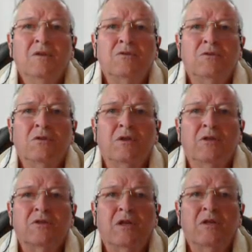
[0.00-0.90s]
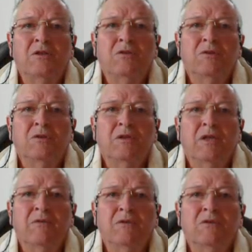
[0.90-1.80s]
Truly I say to you, until the
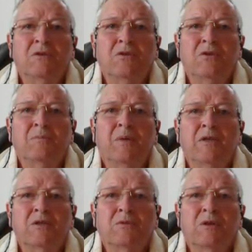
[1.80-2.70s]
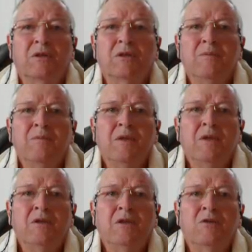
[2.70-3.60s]
heavens and the earth pass away,
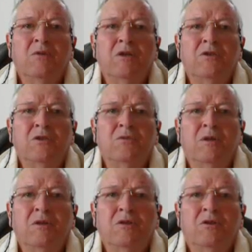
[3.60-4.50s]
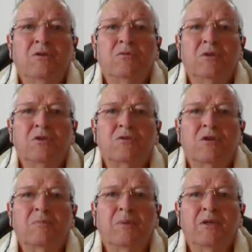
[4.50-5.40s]
in no way shall one yod or one
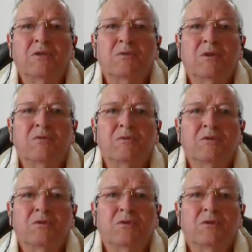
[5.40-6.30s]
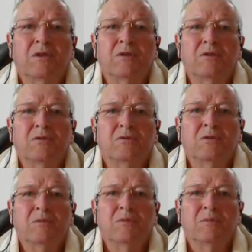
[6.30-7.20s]
stroke pass away from the Torah until all
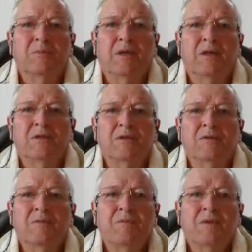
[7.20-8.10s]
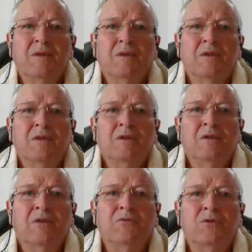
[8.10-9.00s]
comes to pass.
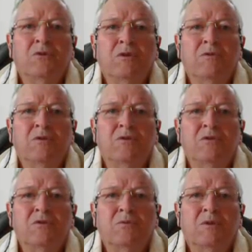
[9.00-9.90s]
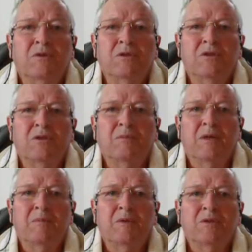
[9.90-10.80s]
Therefore, whoever loosens one of these
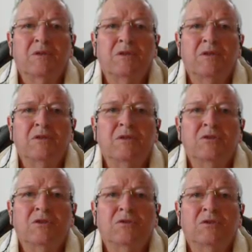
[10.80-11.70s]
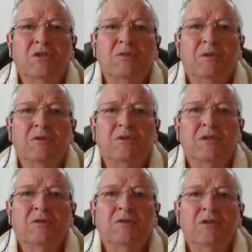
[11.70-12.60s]
commandments the least and shall teach men
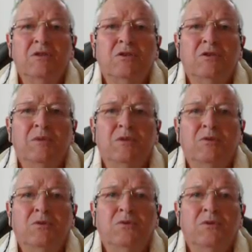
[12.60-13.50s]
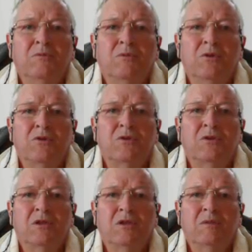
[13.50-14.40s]
so, he shall be called the worst
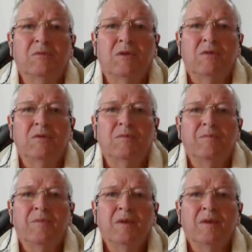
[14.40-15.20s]
in the kingdom of heaven.